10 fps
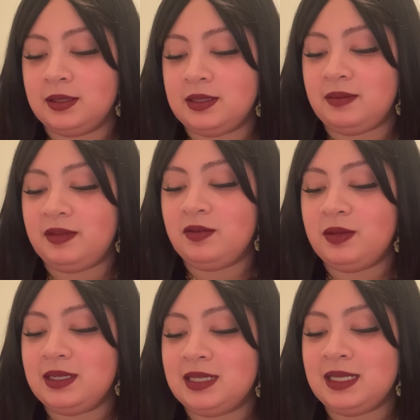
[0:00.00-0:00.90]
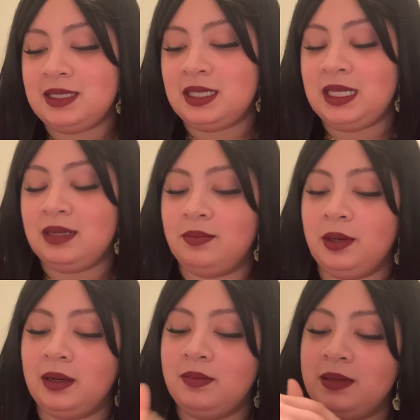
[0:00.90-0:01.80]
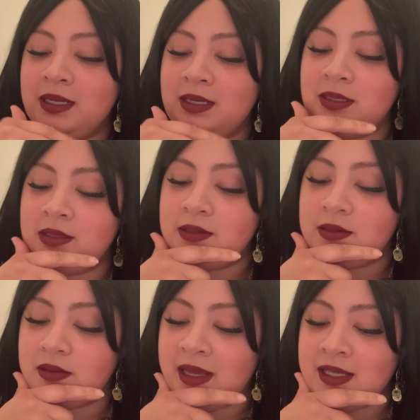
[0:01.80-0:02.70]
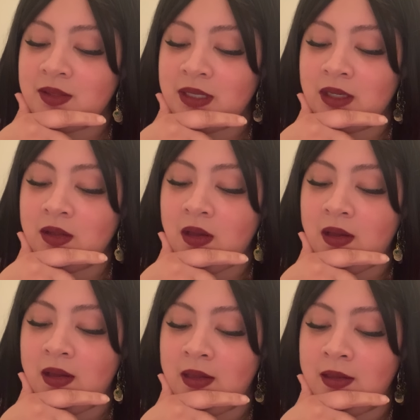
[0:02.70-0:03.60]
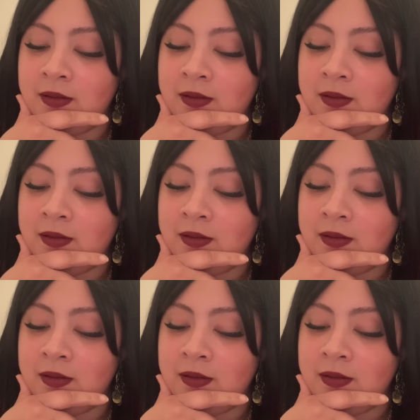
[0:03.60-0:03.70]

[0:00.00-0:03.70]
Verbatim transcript: Something with destiny and purpose, answering the call.